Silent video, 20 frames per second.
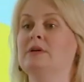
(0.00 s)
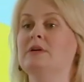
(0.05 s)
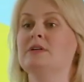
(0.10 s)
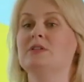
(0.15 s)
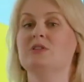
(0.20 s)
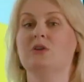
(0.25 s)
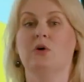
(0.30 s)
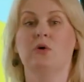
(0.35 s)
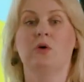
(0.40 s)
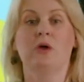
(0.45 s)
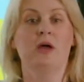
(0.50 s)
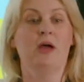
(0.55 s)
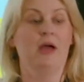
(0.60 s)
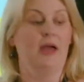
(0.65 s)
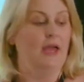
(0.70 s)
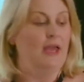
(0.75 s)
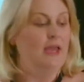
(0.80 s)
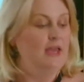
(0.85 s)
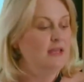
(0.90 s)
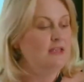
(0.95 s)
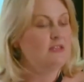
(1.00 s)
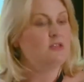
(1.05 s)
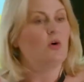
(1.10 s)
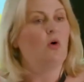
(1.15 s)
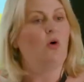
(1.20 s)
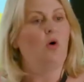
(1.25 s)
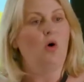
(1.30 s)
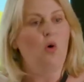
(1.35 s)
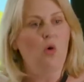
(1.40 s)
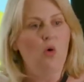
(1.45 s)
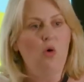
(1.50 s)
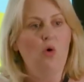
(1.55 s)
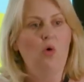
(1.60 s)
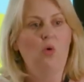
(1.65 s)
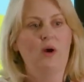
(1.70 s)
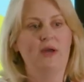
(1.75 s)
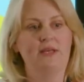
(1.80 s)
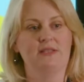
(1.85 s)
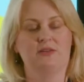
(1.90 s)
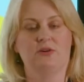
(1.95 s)
So it's
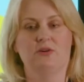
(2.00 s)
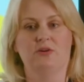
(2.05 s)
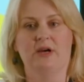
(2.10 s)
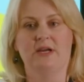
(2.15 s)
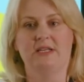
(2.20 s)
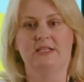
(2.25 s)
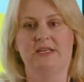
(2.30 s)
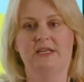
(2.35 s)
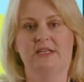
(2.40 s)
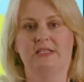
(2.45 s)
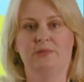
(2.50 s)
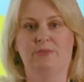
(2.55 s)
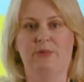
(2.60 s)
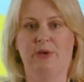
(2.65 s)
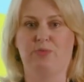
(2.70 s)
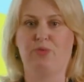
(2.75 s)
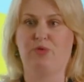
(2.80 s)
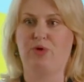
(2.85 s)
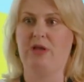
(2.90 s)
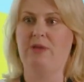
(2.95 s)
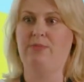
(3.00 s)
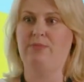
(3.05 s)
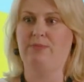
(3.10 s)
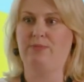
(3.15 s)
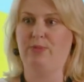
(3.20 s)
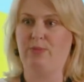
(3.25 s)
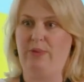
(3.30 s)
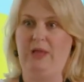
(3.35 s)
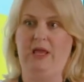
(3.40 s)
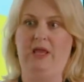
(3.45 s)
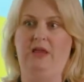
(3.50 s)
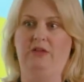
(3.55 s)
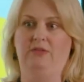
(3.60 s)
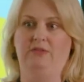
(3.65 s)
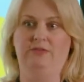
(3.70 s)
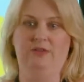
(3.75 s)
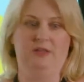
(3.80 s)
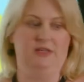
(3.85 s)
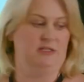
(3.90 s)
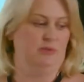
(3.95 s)
always a good idea to be pre-prepared
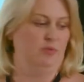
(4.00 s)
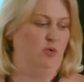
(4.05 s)
for these